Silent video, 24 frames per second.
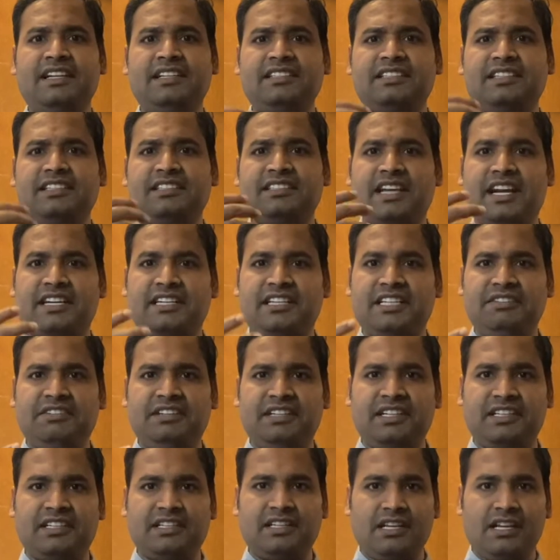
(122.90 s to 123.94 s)
its
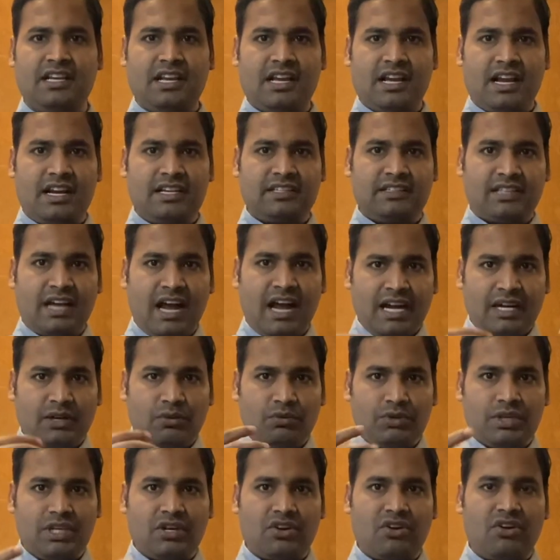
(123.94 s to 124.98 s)
activity, and that
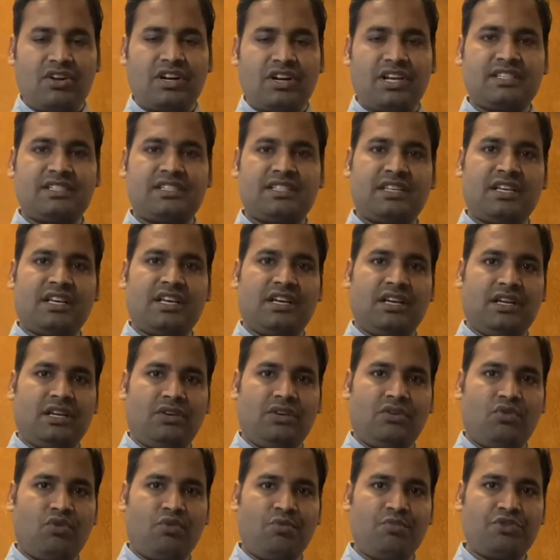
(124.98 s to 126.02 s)
we call as
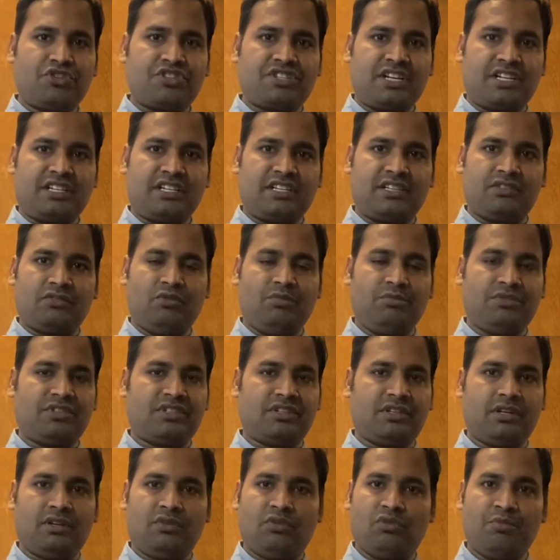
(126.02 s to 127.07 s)

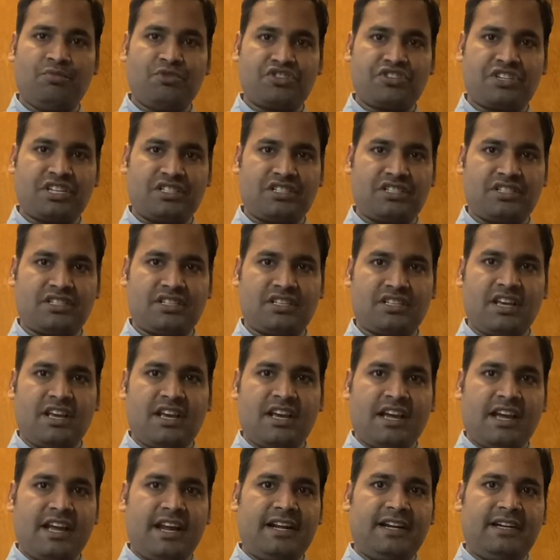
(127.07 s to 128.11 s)
homeostasis.
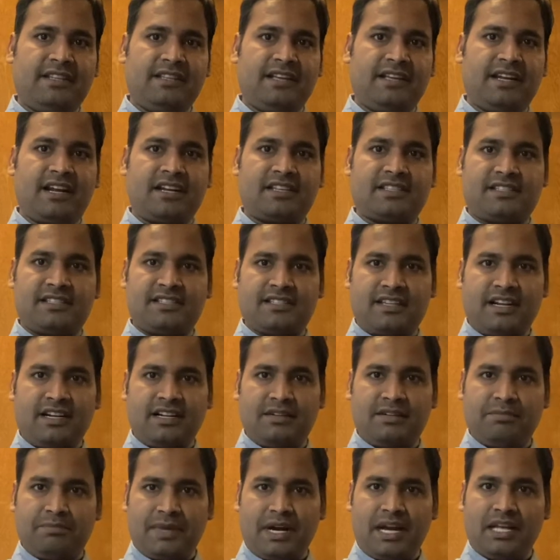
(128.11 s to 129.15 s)
And there are
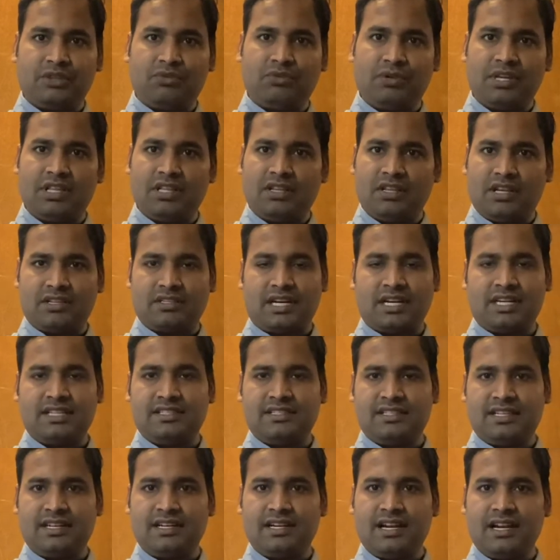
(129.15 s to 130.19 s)
certain pathways, there are certain
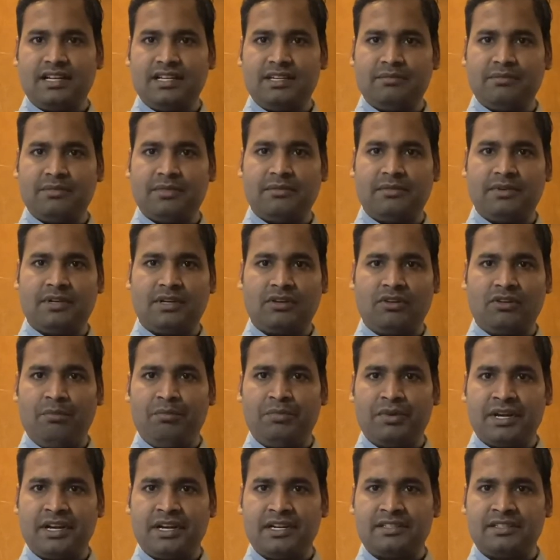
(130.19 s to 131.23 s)
signaling
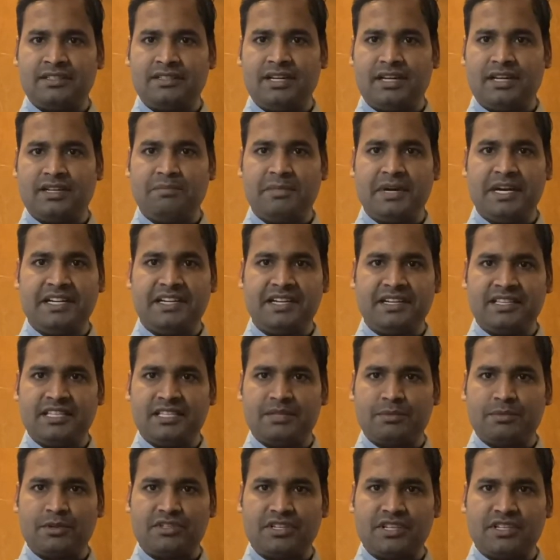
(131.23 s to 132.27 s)
components that mediate this
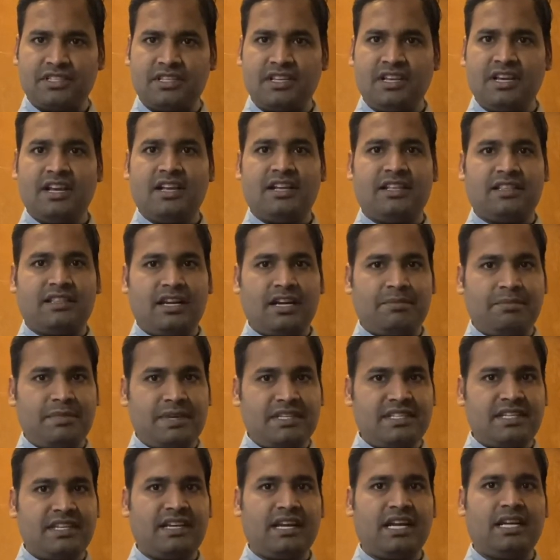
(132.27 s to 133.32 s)
process, that
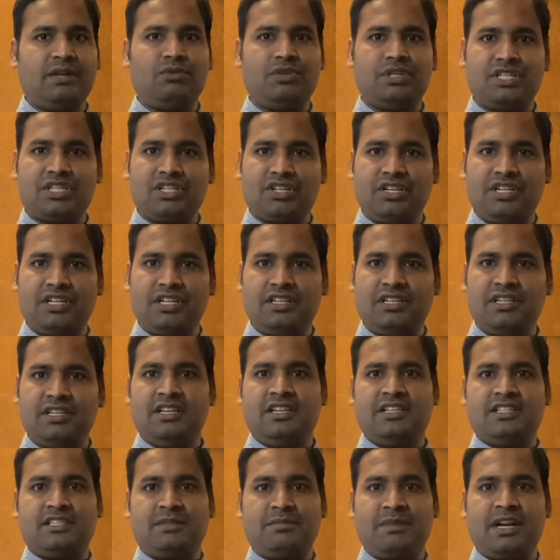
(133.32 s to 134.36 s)
basically we studied.
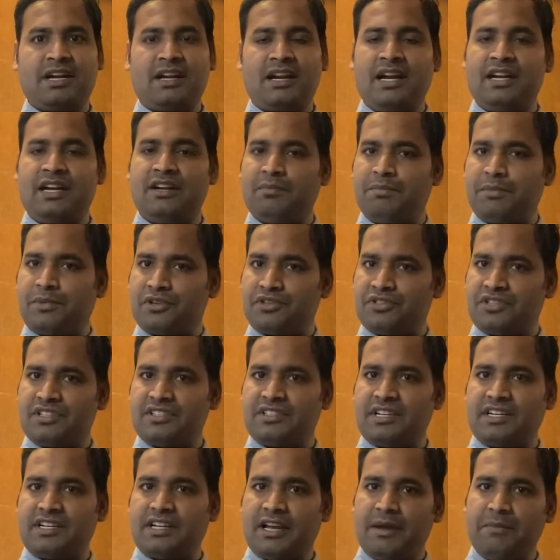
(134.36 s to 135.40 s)
Similar kind of process
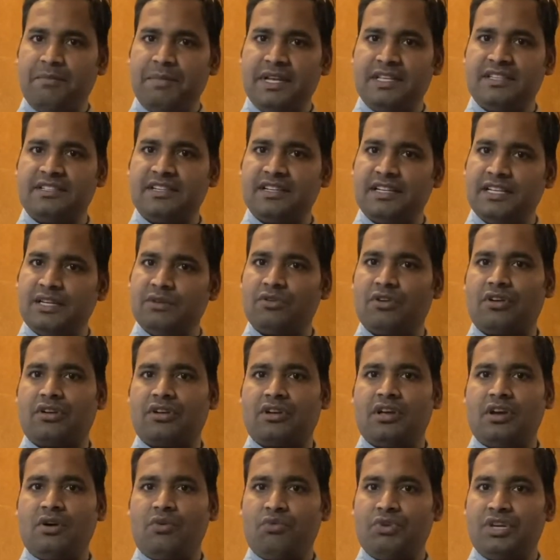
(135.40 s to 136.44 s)
that happens in neuron
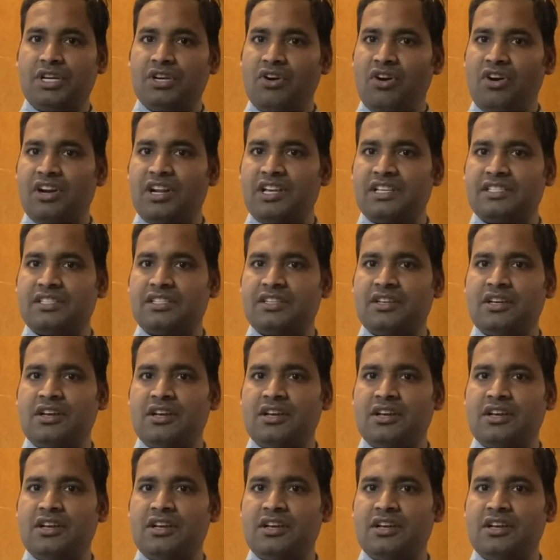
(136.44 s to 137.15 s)
we called as